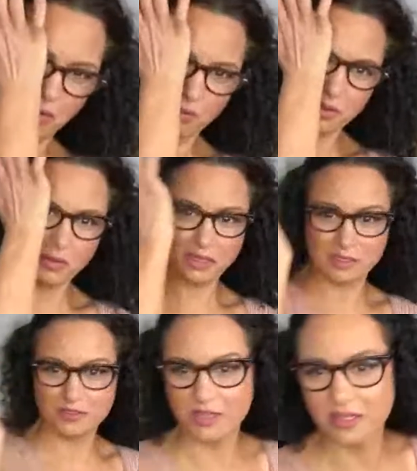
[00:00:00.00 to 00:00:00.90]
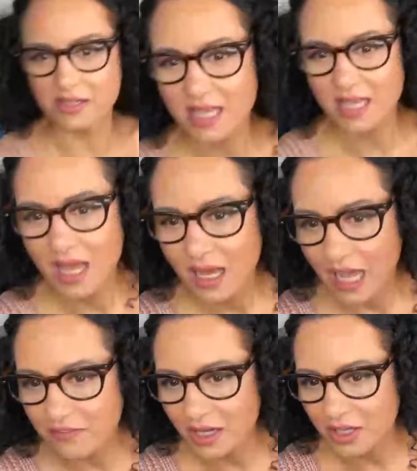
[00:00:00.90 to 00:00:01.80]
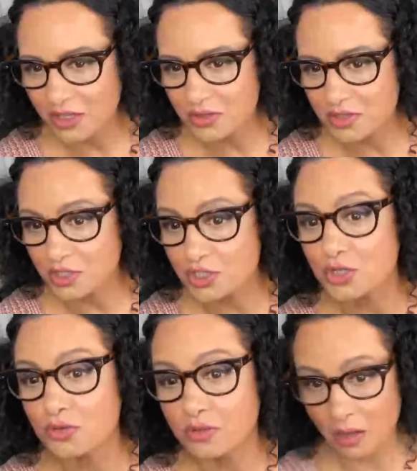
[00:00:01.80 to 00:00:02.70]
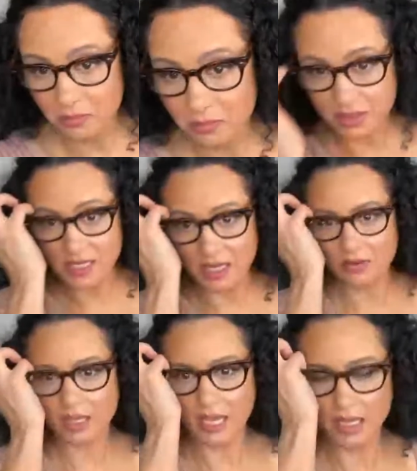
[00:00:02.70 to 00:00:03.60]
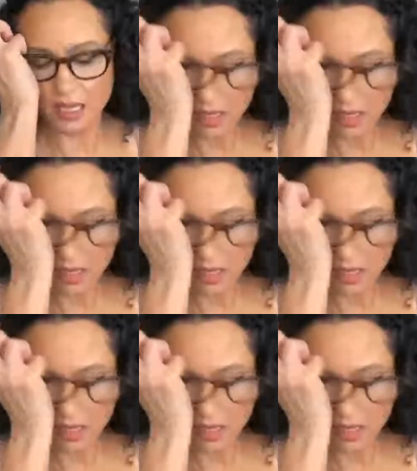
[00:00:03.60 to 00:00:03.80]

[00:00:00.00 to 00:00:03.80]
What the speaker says: With oiled fingers. Have not used the 2 nut milks yet. Okay.